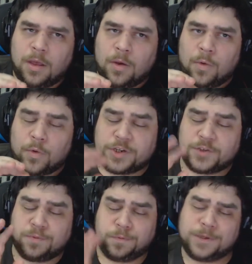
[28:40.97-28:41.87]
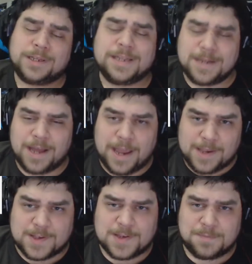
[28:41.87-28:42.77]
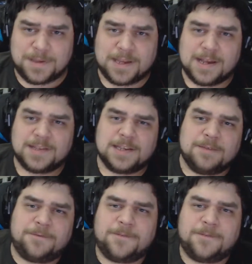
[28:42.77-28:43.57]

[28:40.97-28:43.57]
which is really nice because if